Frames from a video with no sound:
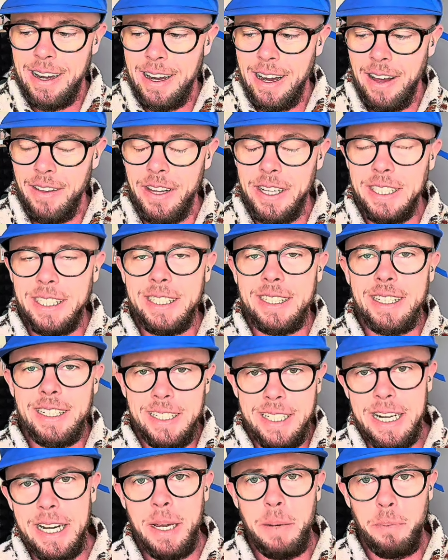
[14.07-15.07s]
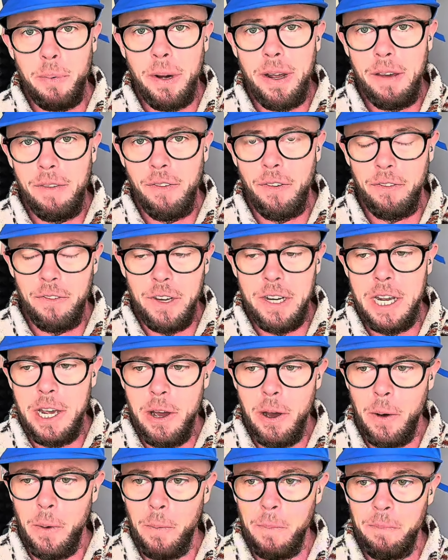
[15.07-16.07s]
And this is the debrief
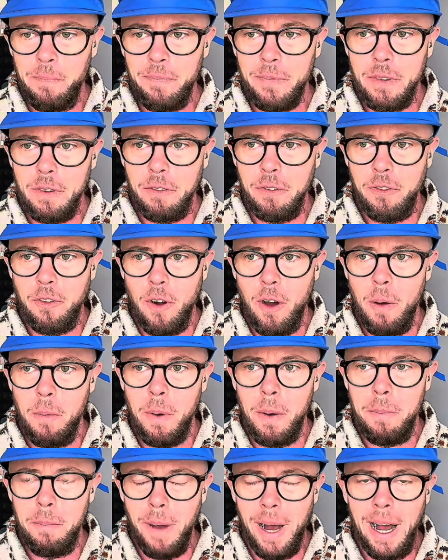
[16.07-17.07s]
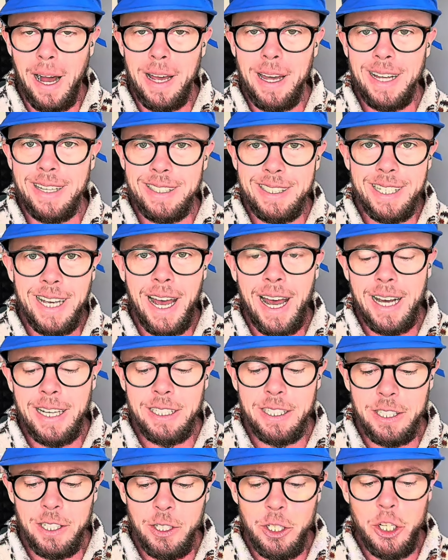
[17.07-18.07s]
video from my
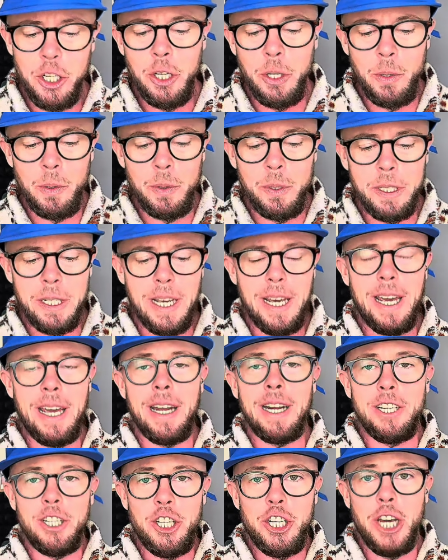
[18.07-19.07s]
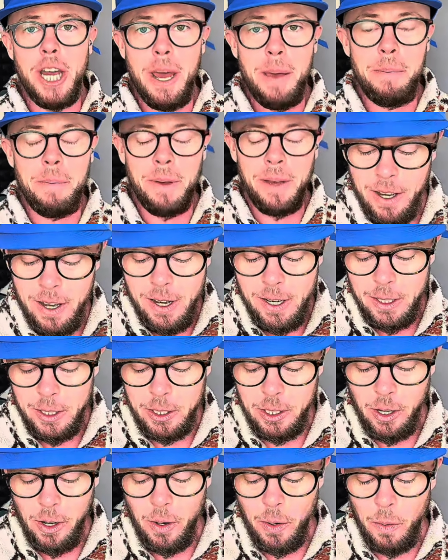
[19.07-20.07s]
test shoot in a gym.
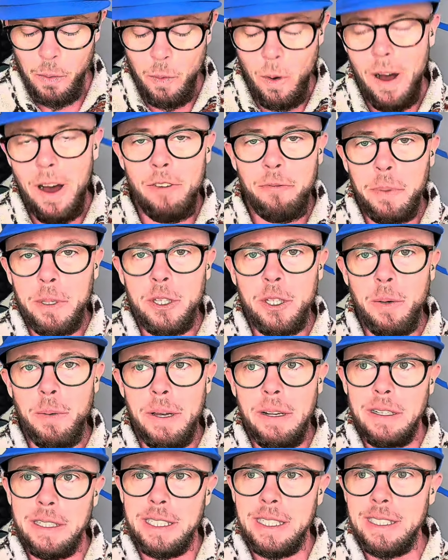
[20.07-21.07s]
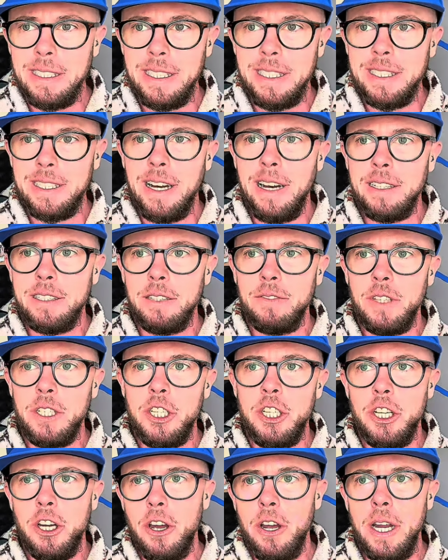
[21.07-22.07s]
So what I've been doing since the start of this
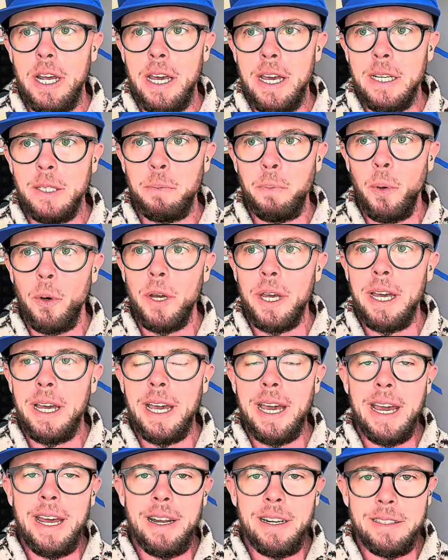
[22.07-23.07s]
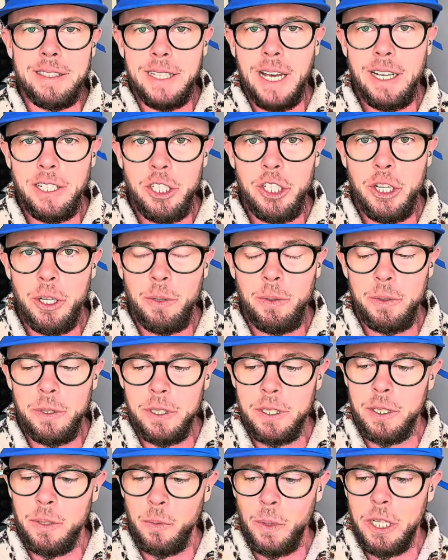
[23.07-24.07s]
journey is booking in test
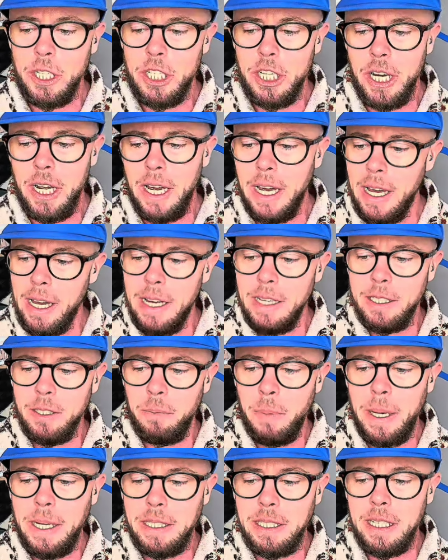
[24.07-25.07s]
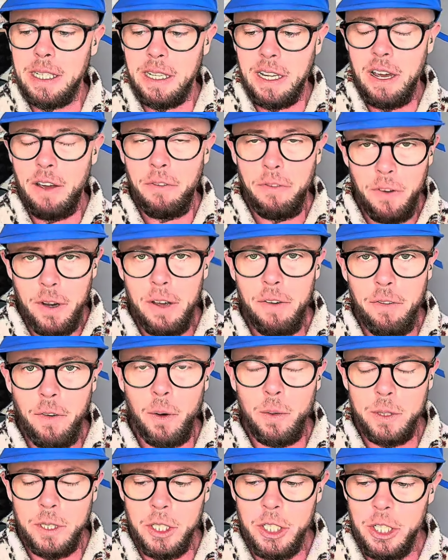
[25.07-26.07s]
shoots, which is basically a free
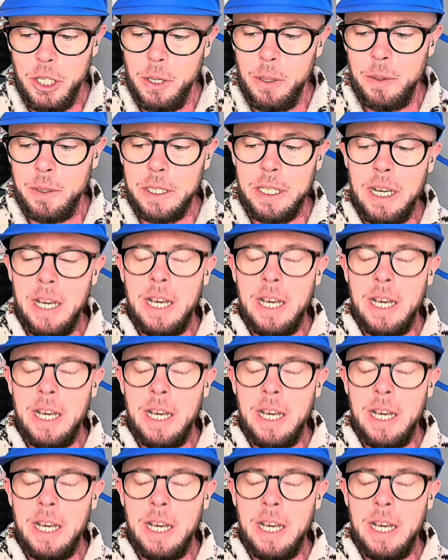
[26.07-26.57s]
photo shoot.